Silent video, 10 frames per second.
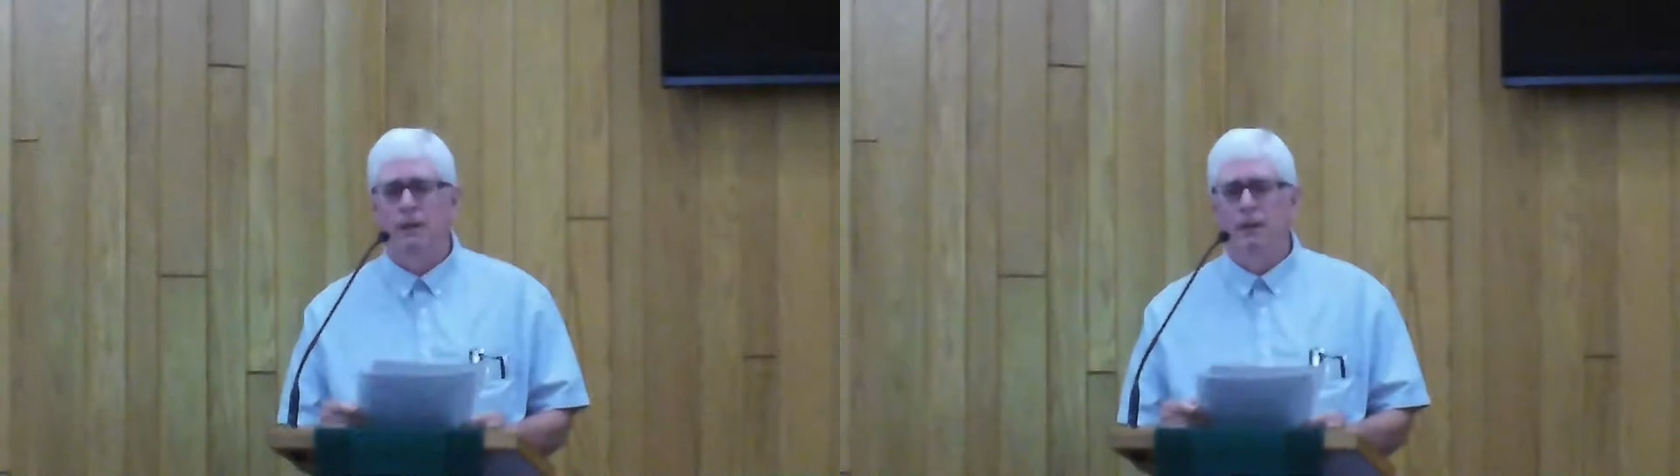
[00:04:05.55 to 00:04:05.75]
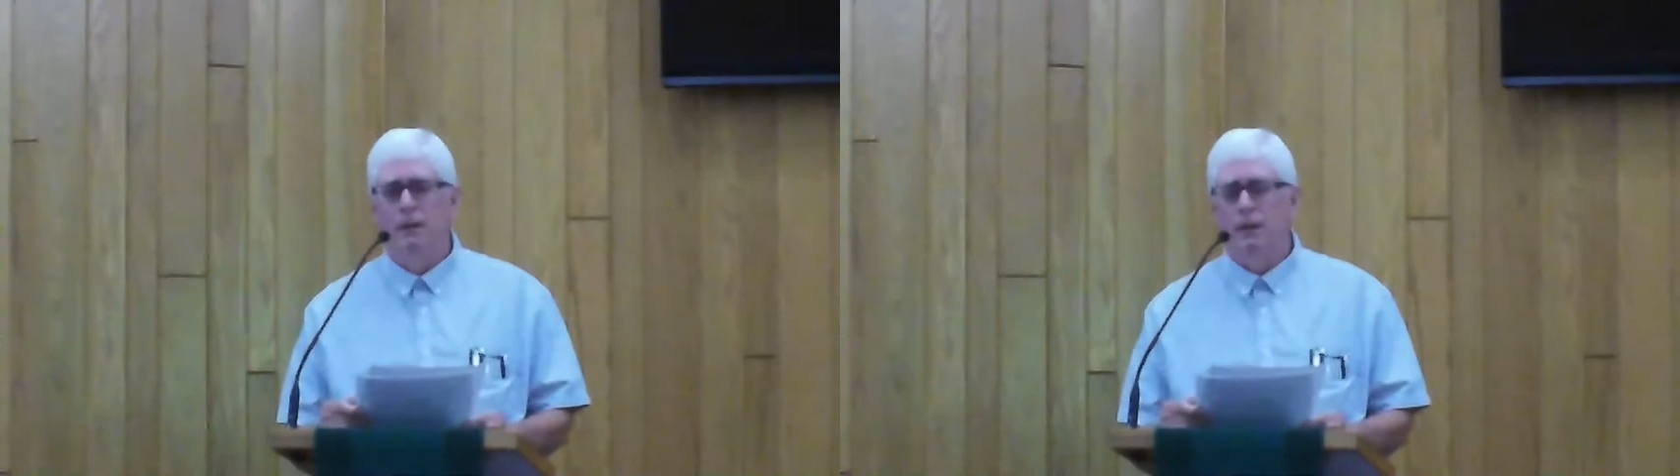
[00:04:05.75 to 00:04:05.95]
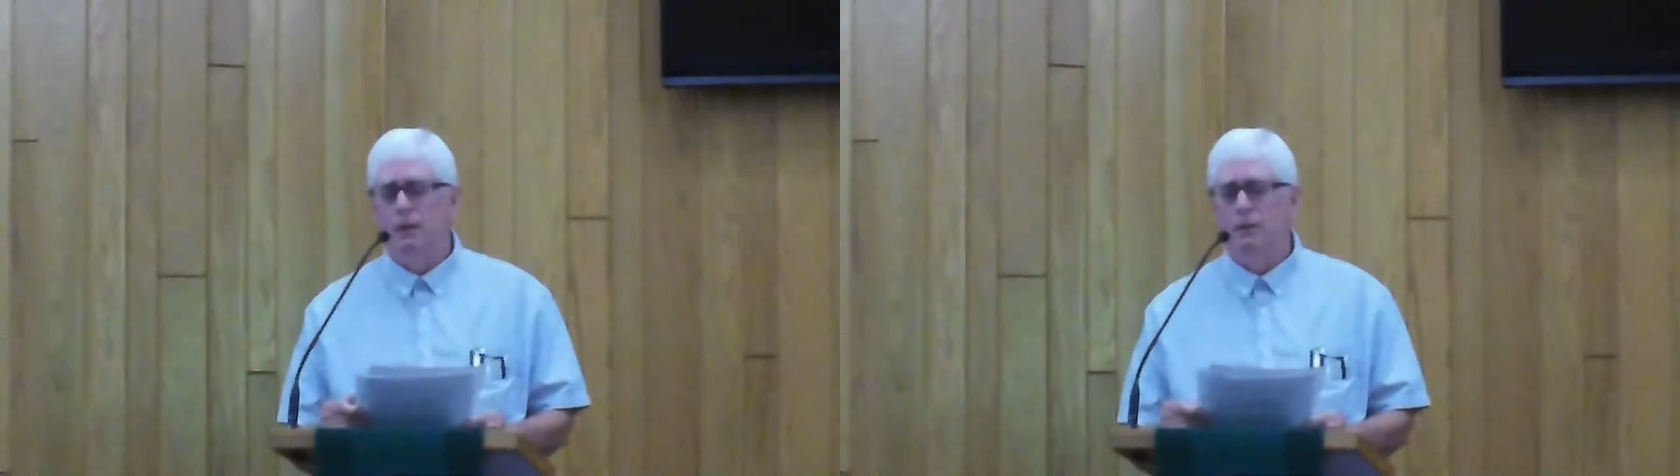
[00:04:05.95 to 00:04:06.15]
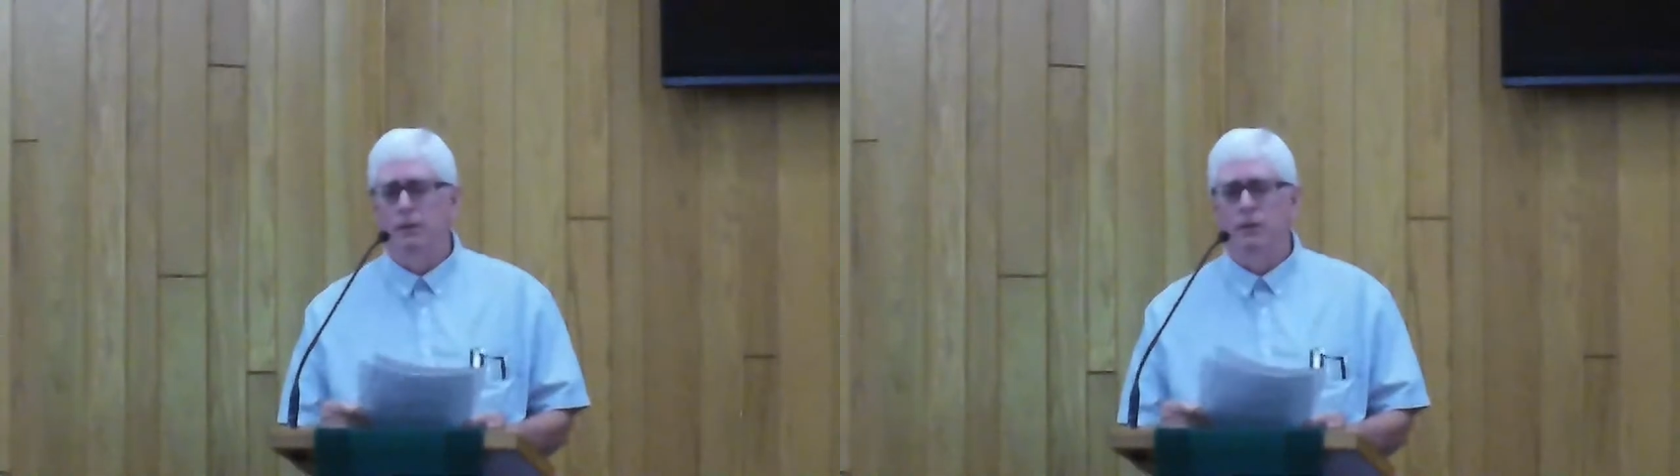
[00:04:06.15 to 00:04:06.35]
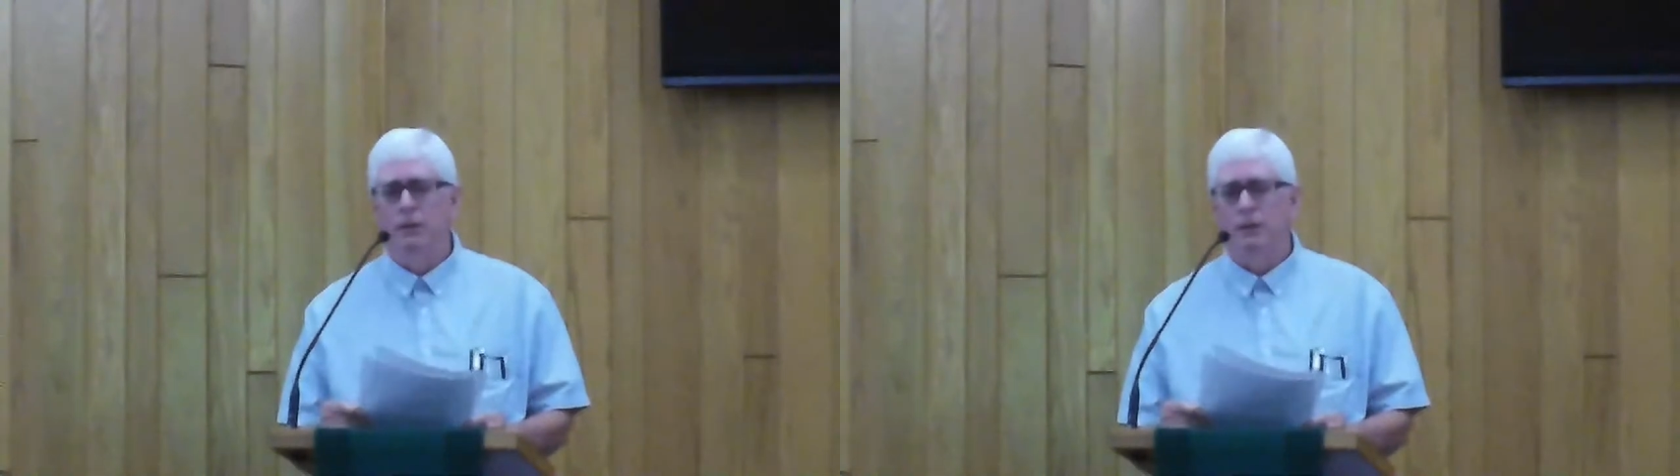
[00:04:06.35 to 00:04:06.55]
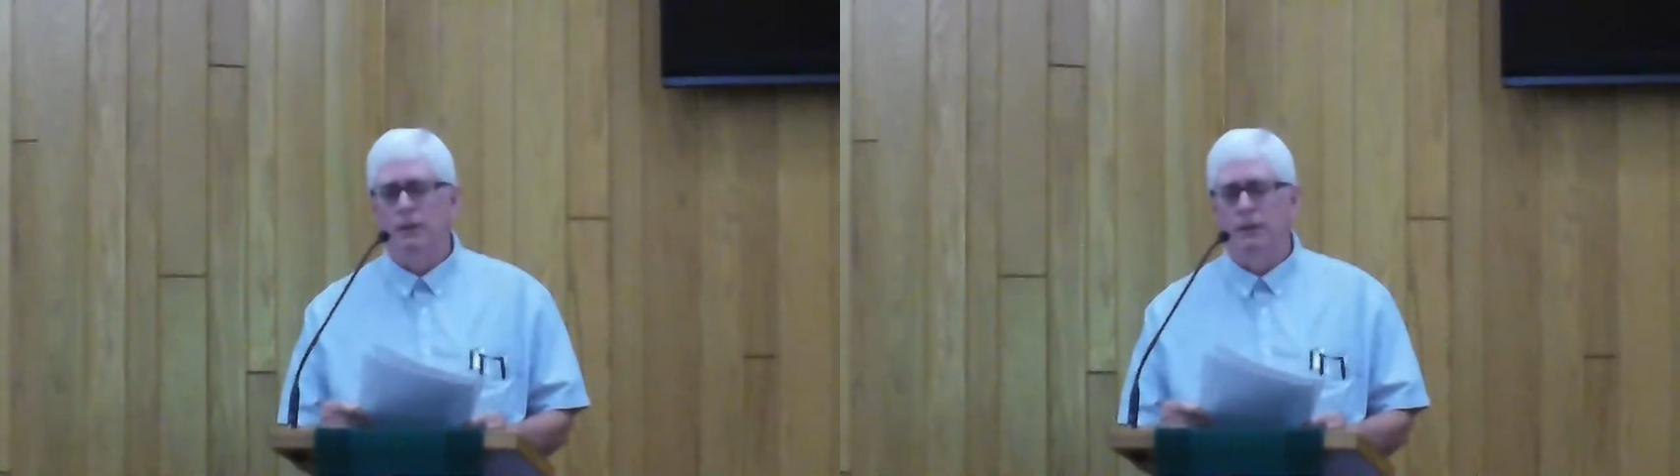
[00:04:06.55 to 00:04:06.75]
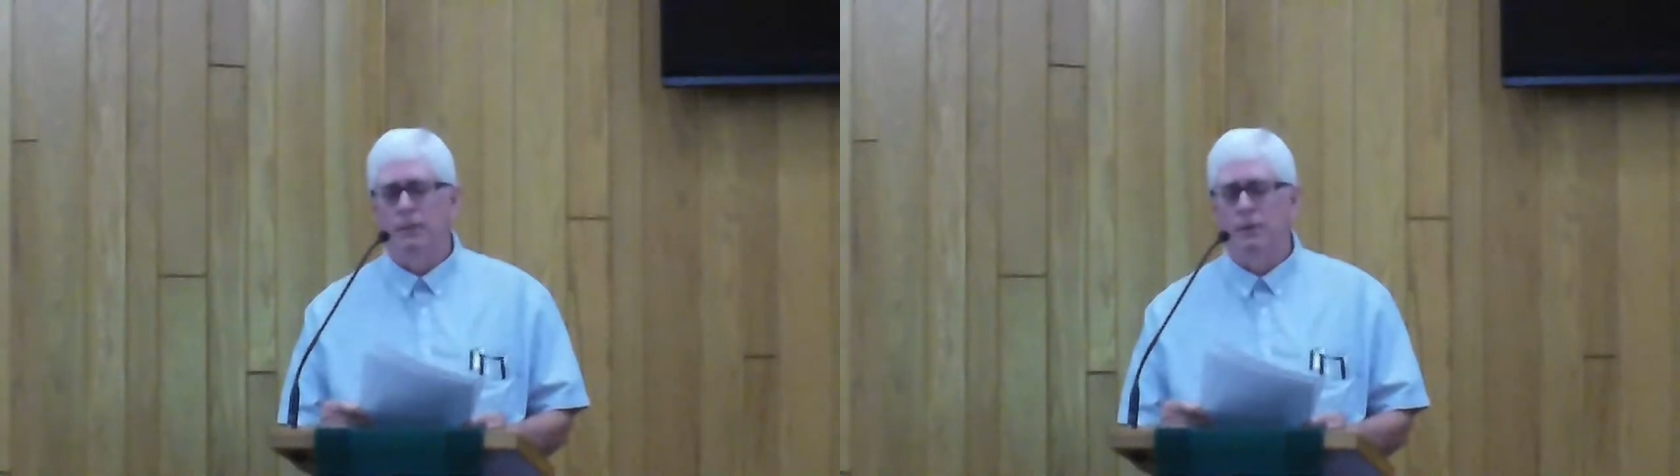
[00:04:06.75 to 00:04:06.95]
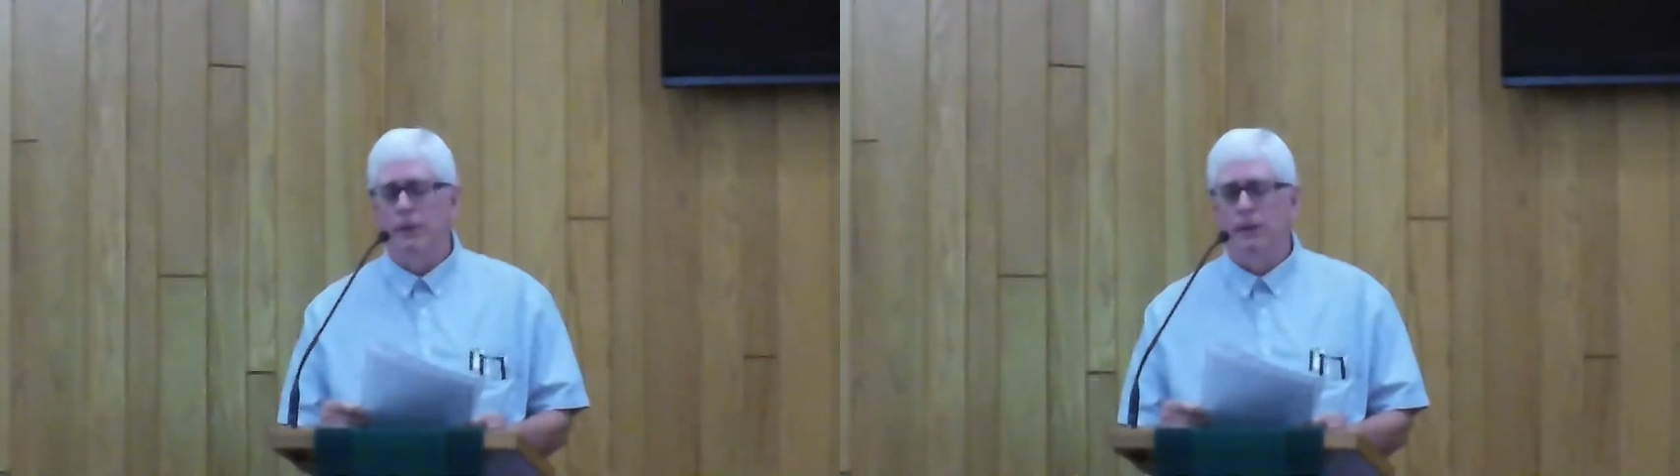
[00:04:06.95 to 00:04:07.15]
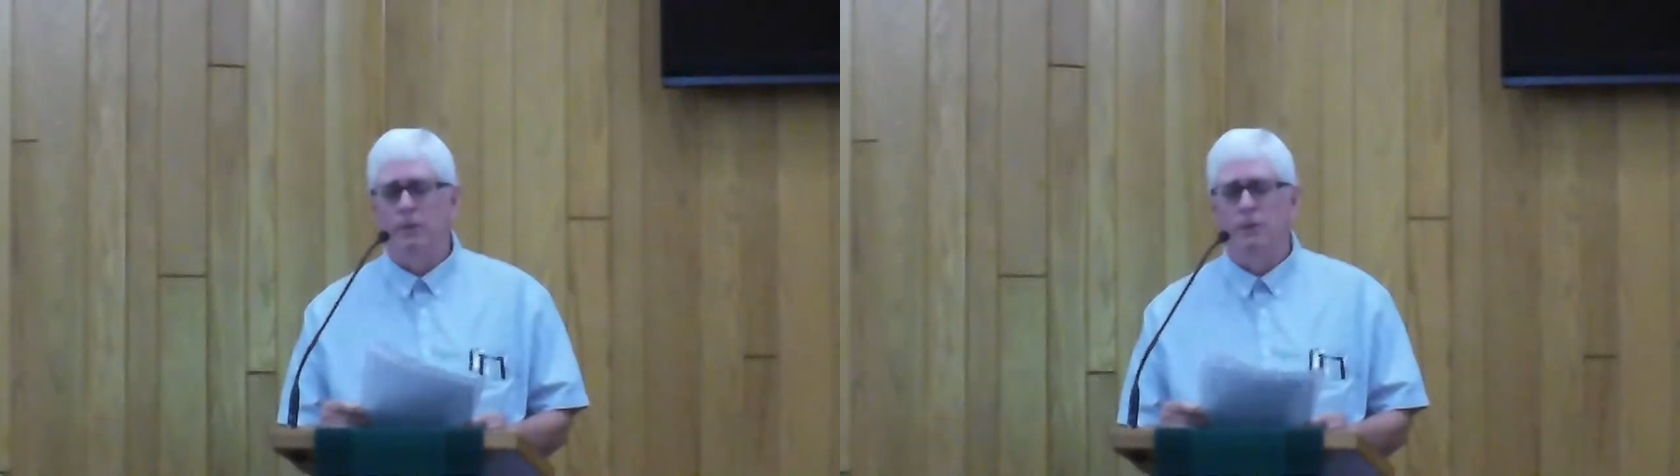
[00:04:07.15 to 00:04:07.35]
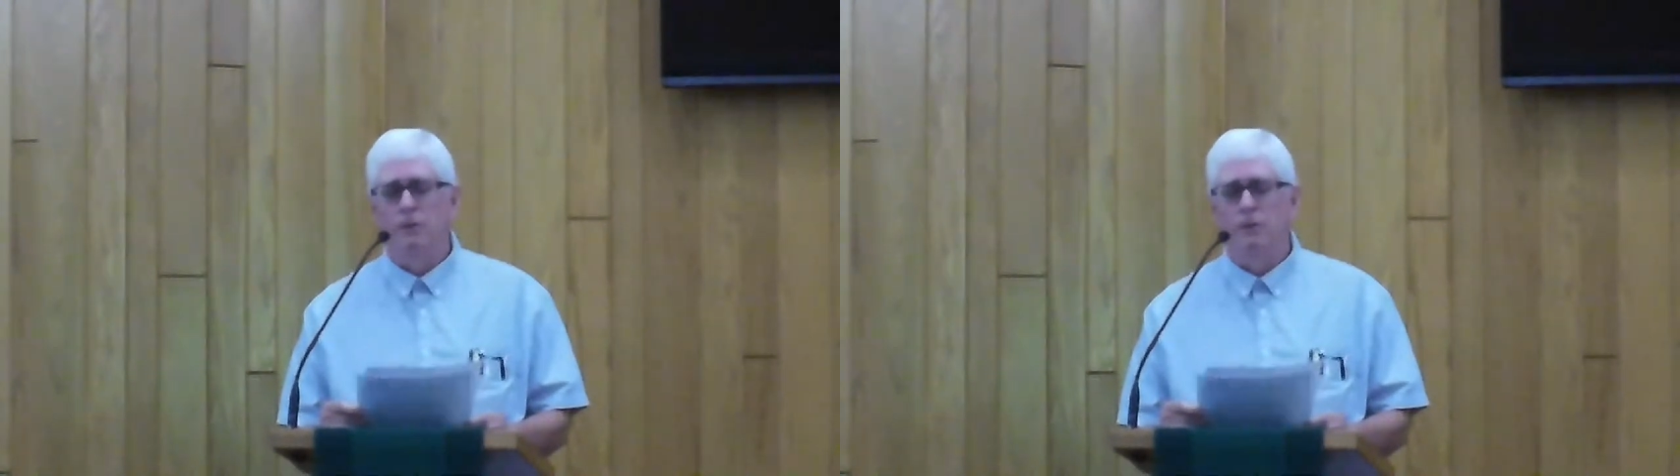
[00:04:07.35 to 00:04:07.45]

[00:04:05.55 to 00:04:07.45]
including, but not limited to,